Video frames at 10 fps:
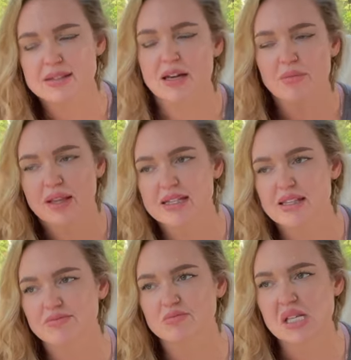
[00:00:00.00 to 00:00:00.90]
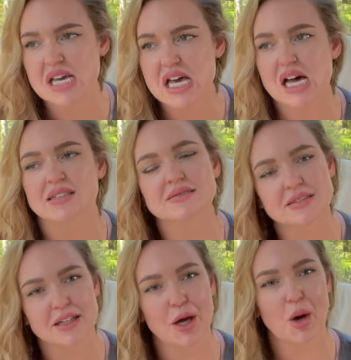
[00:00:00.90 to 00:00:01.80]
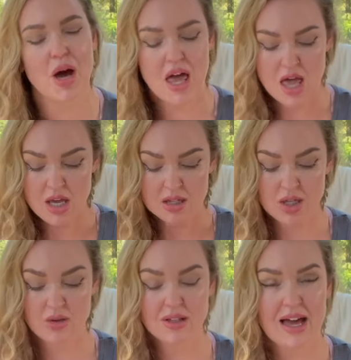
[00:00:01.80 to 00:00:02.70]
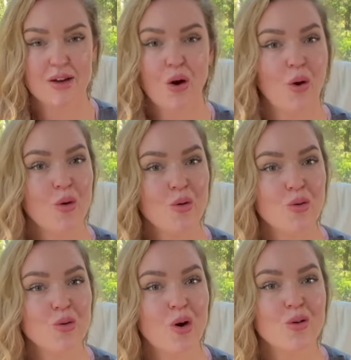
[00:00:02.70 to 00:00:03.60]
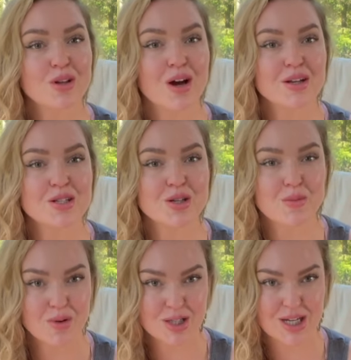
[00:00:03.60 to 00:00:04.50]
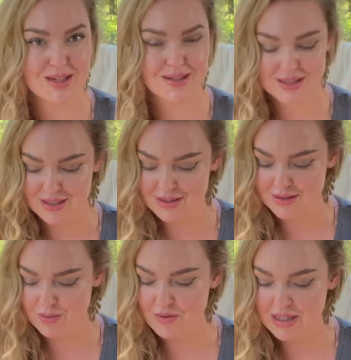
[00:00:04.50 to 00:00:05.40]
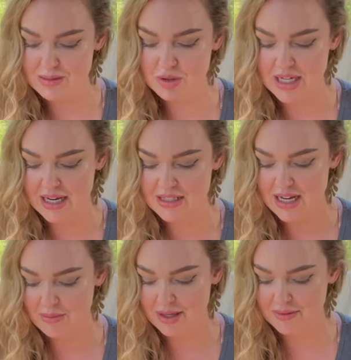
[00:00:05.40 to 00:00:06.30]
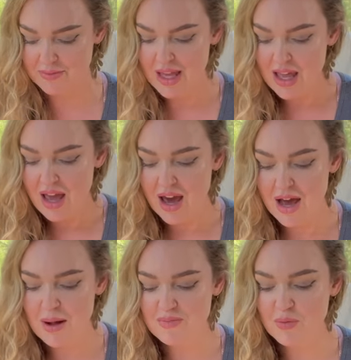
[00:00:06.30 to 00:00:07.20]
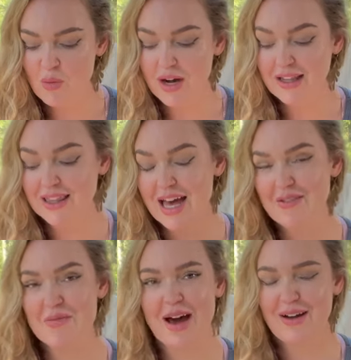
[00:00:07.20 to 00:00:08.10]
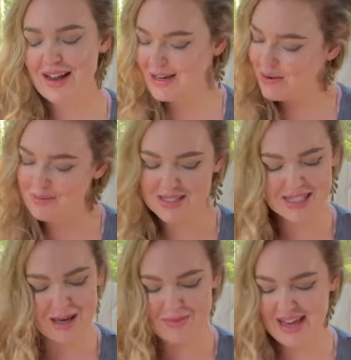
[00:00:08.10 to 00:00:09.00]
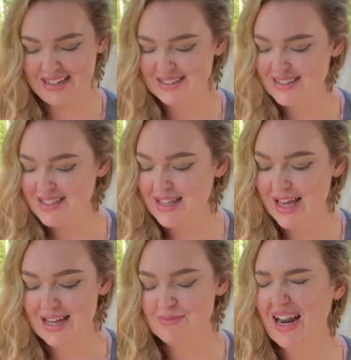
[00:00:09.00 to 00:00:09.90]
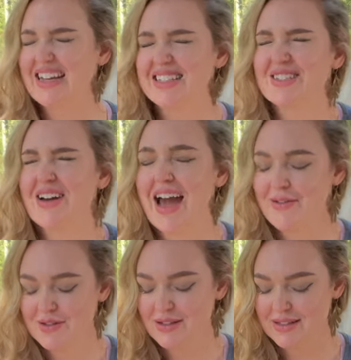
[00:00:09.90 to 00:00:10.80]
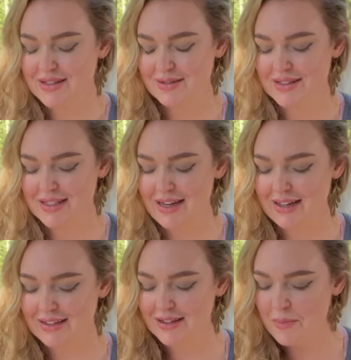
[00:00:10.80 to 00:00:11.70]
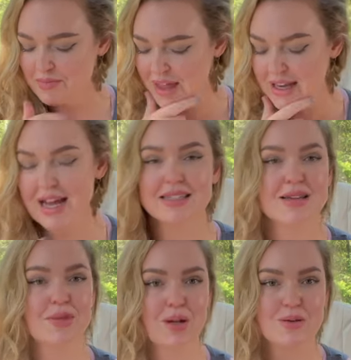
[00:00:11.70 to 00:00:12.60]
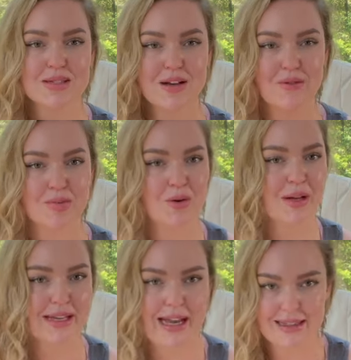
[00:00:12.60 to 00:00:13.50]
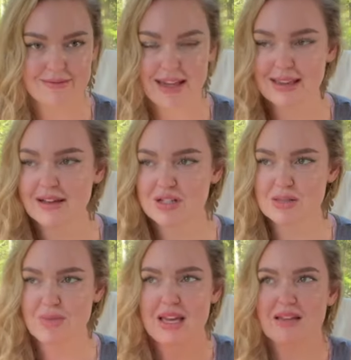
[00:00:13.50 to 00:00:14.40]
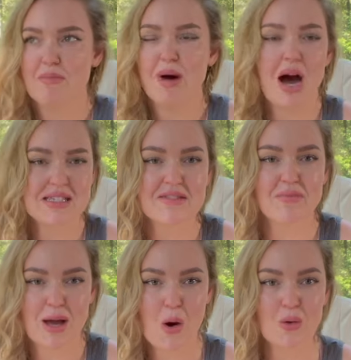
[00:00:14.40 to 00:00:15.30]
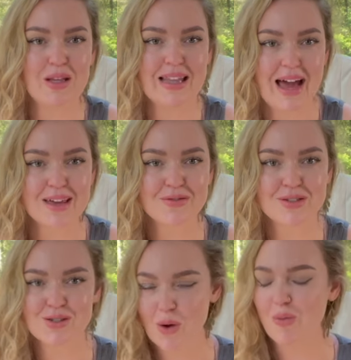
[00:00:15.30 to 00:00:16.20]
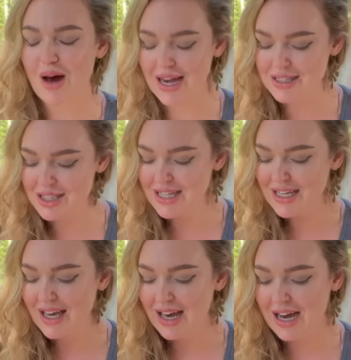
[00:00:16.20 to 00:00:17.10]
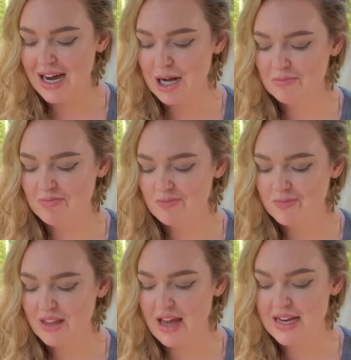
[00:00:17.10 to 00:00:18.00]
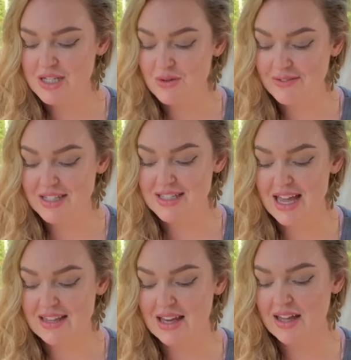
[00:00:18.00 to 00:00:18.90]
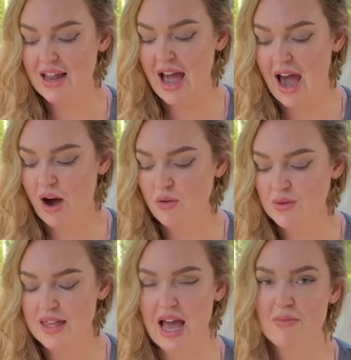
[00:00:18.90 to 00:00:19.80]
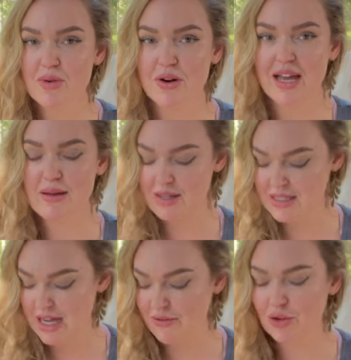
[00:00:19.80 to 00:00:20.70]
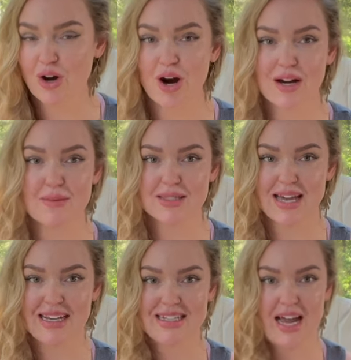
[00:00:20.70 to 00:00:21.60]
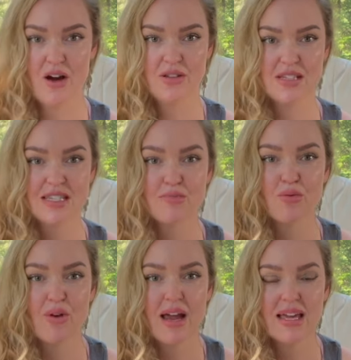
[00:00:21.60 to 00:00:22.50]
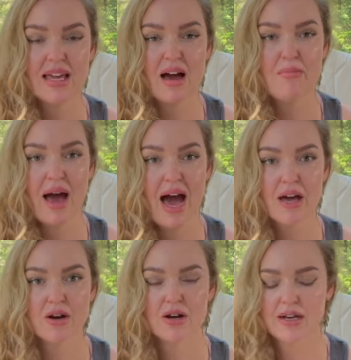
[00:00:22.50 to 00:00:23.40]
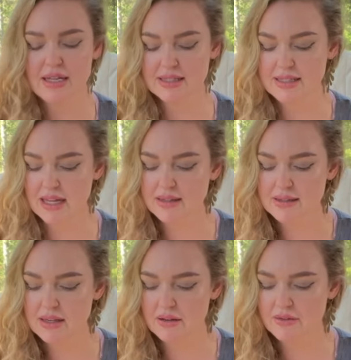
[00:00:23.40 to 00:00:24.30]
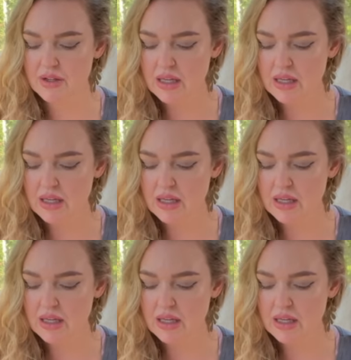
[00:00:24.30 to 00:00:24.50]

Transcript: like a place of, you know, to like, oh, hold on to your bridges because we've got some change coming. What I love about, I know I'm skipping to the end, but I do have to because it's exciting. And as somebody who's self-employed and I love just being the boss of my own life so much, I do have to say that out with the Emperor came the Devil card upside down. This is breaking a pattern, a sense of